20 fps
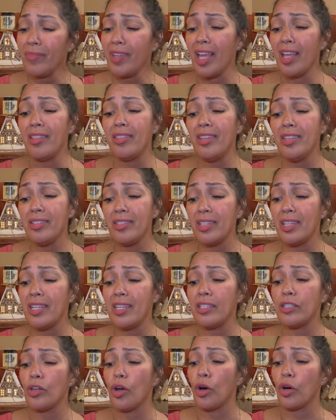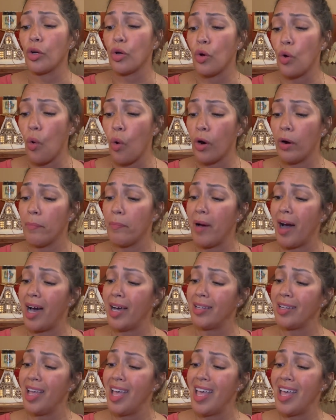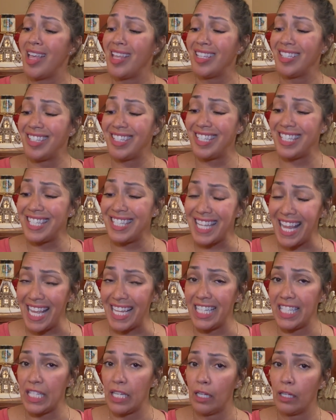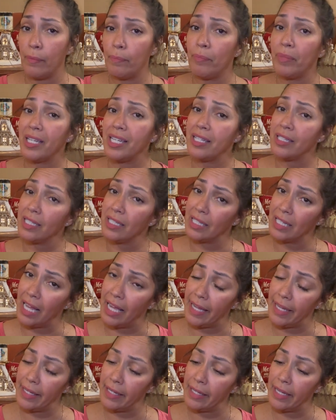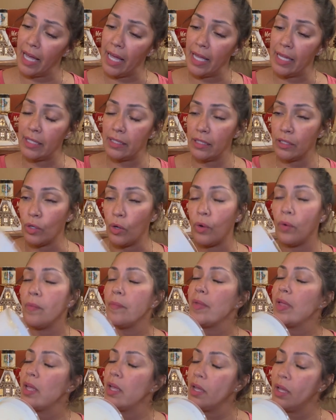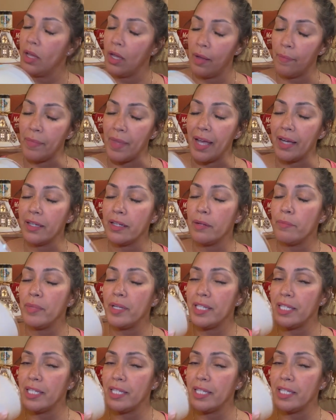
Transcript: and this is a gourmand scent, but it's light, guys, so I'm not gonna be